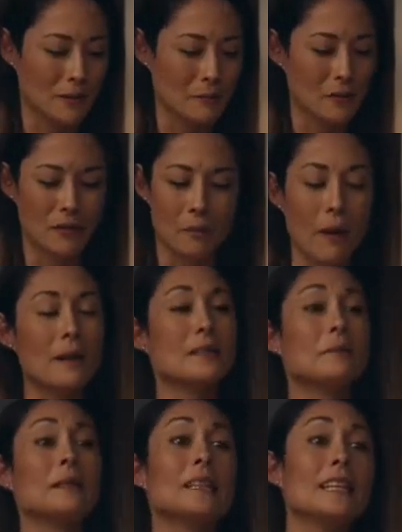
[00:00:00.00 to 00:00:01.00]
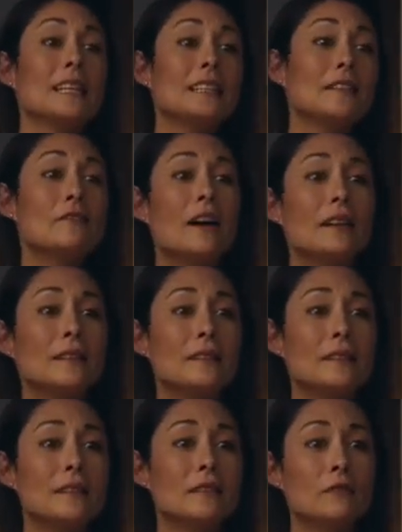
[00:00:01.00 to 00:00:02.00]
the movie possibly leading to
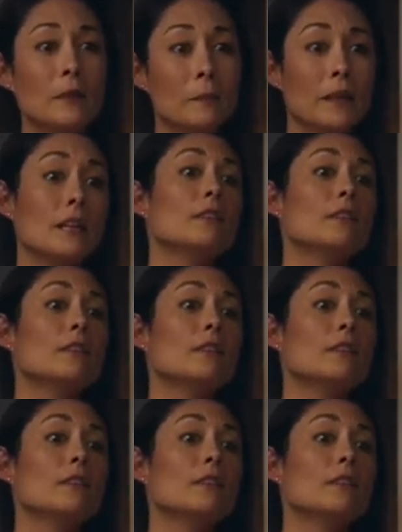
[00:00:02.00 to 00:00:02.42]
violence from the